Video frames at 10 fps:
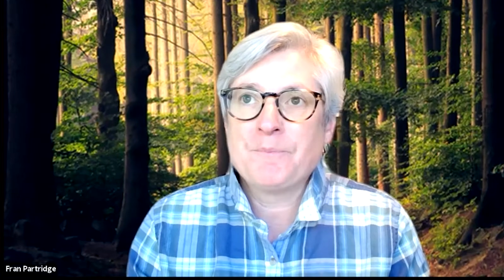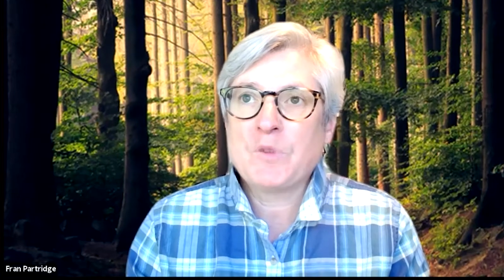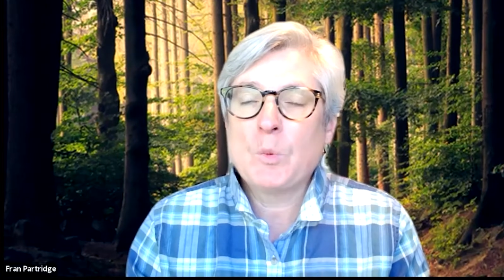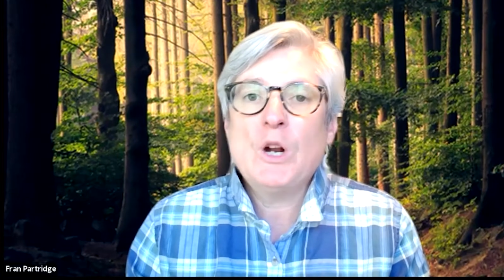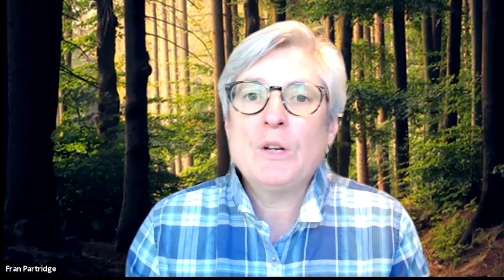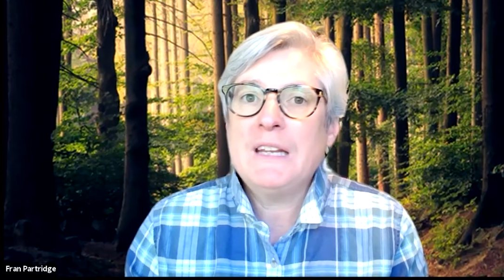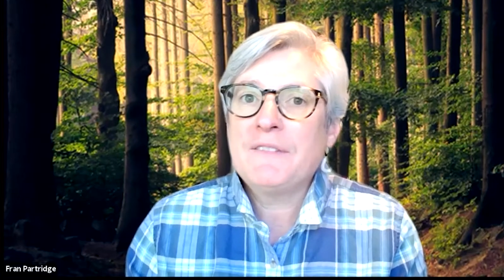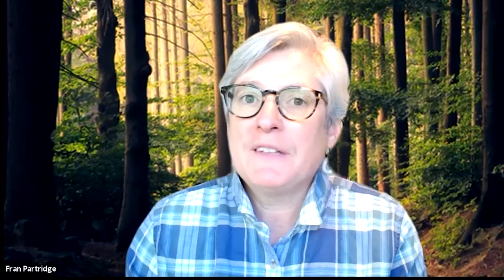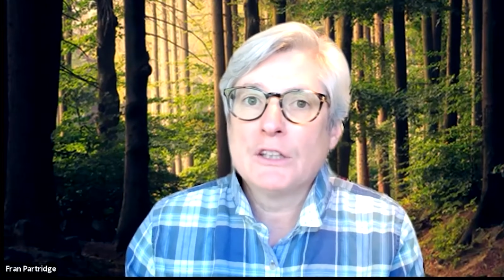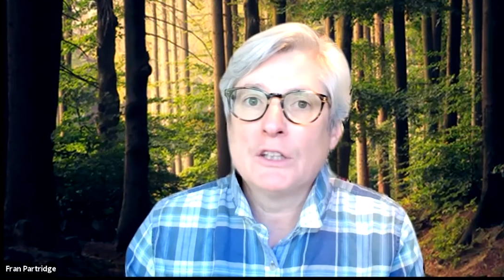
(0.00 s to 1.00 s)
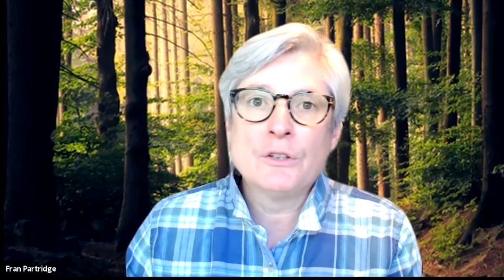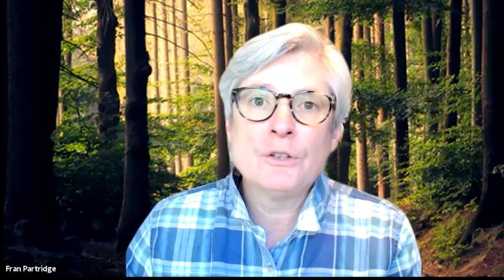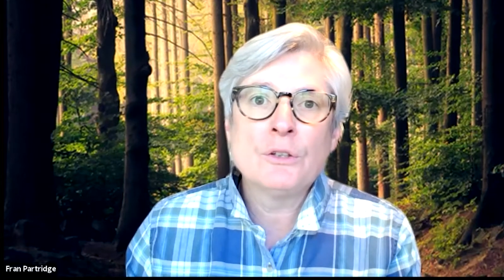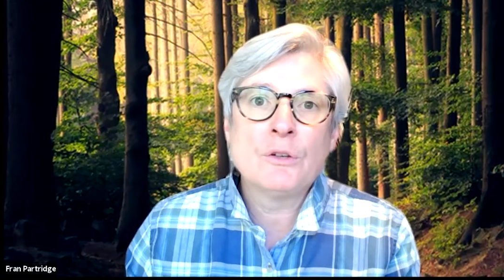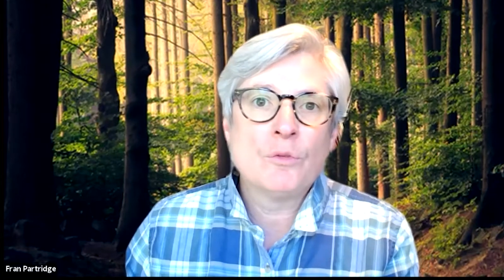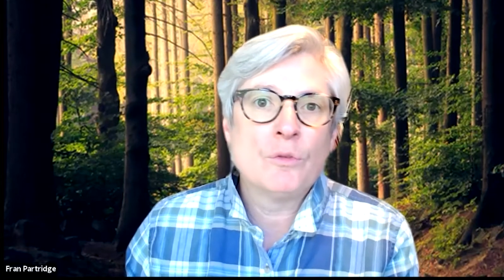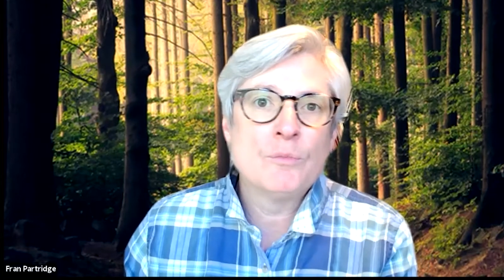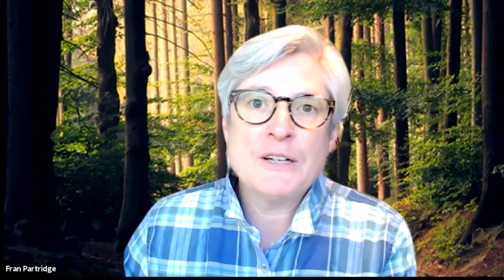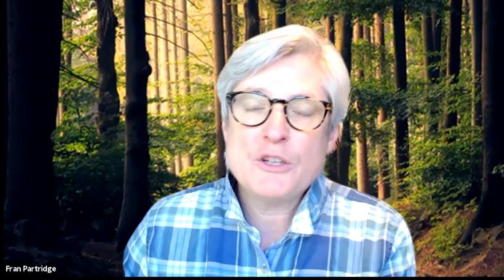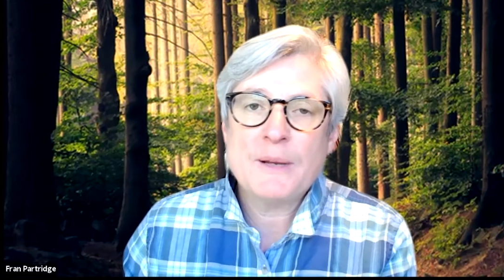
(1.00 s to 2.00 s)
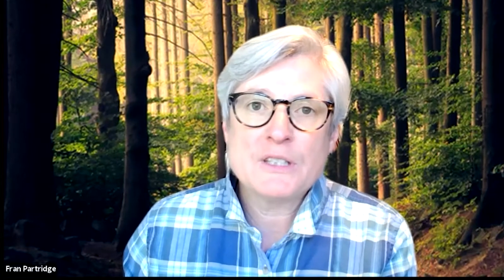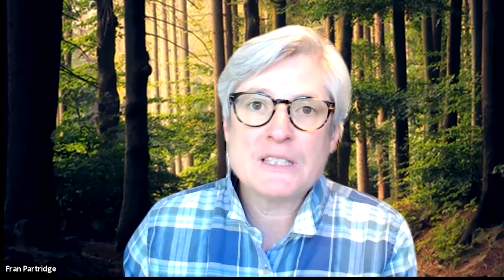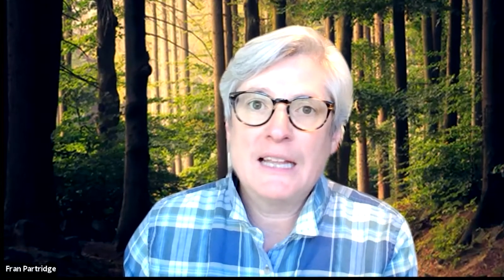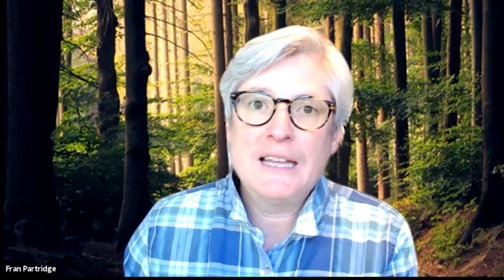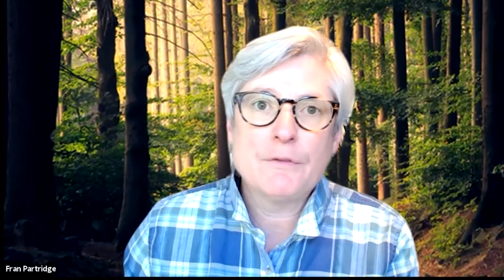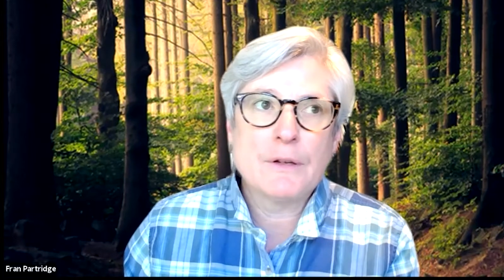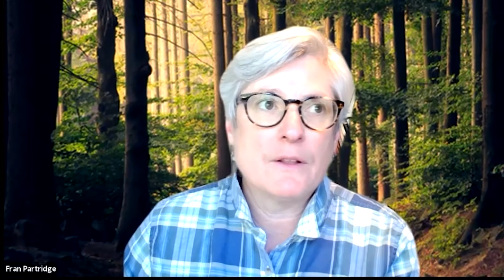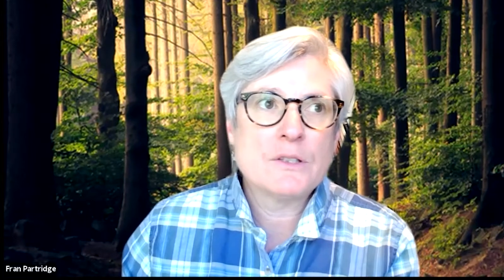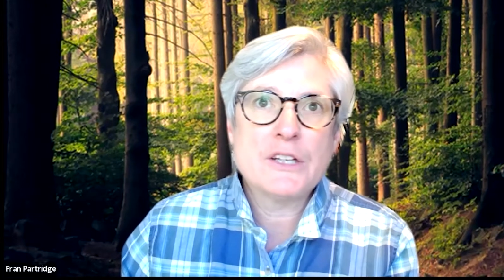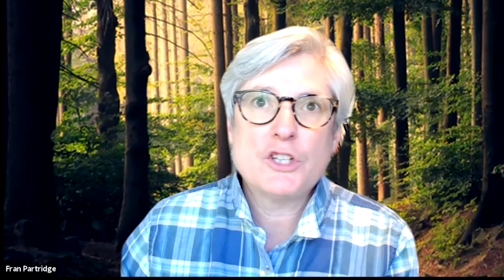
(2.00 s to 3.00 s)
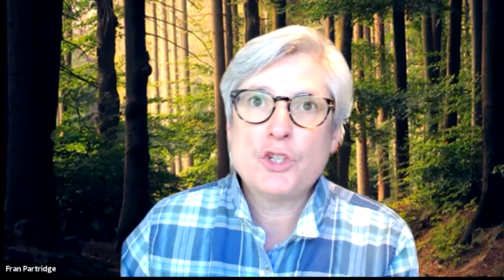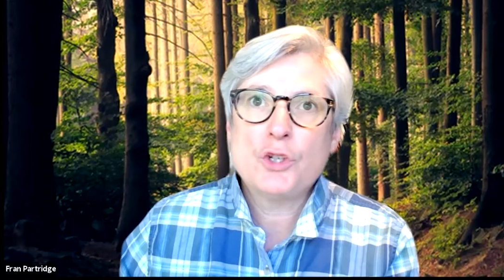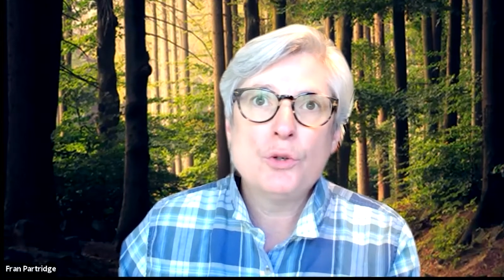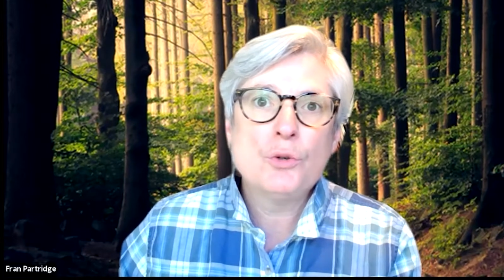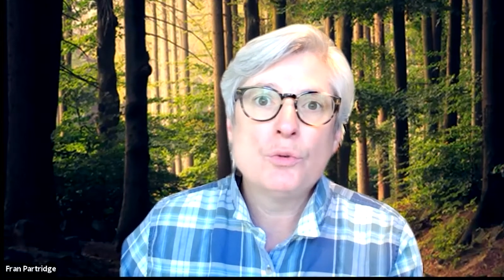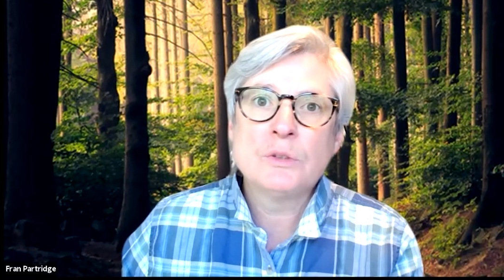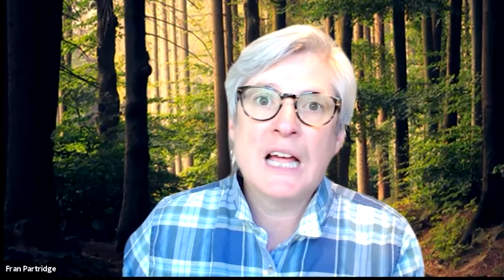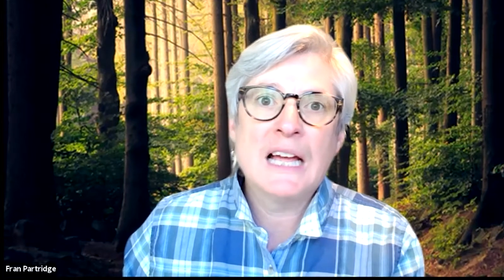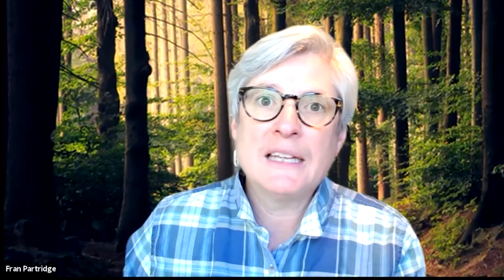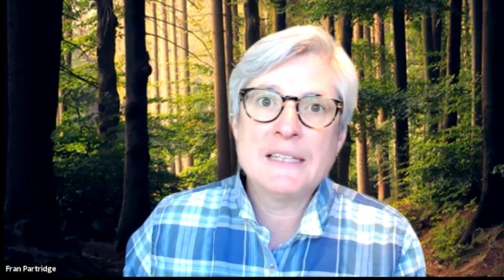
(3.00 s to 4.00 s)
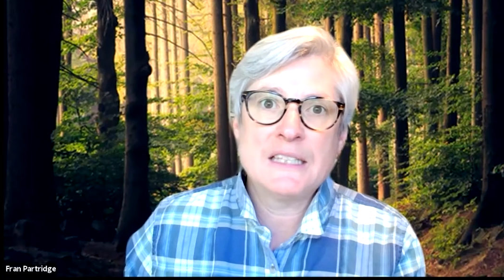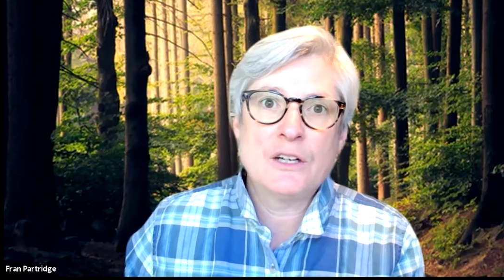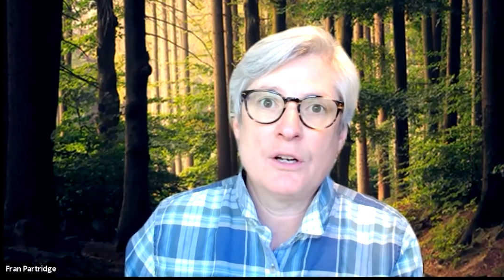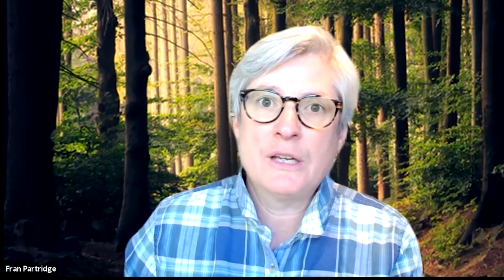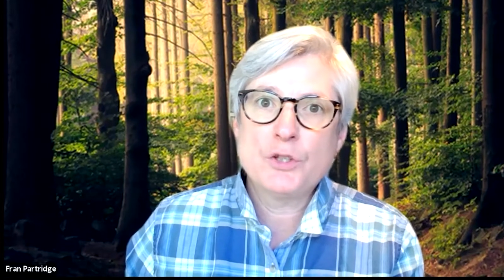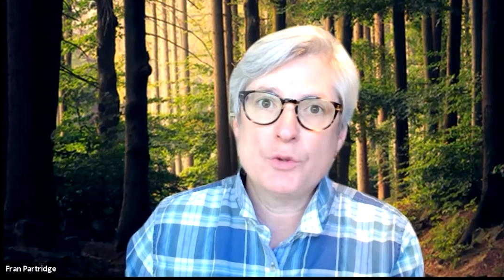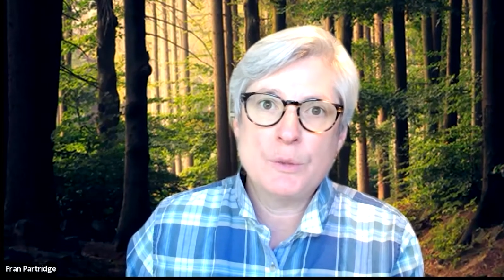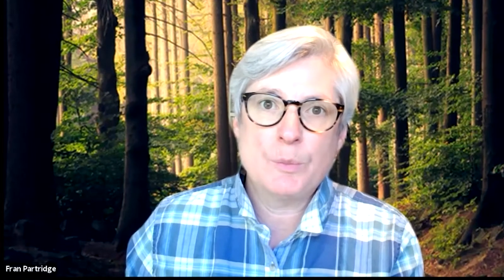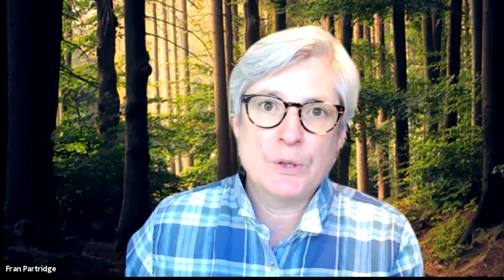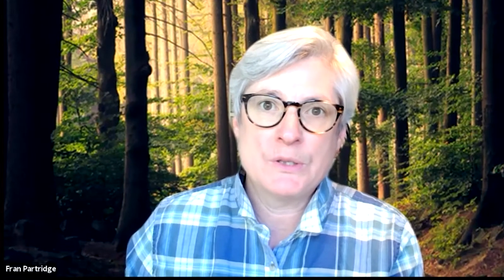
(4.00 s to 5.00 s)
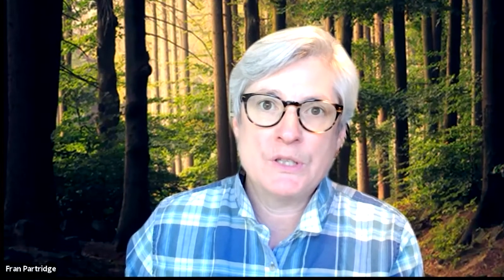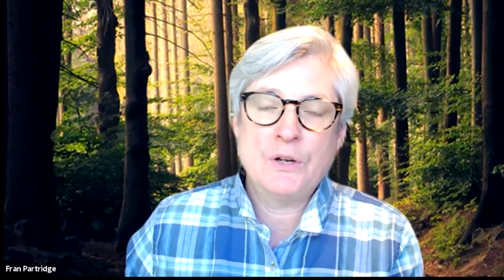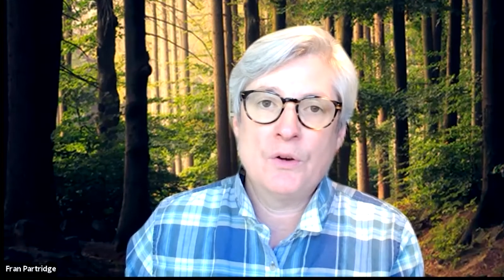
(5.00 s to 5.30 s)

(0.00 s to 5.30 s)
We don't even learn much about slavery. There's like 2 lines in our history books.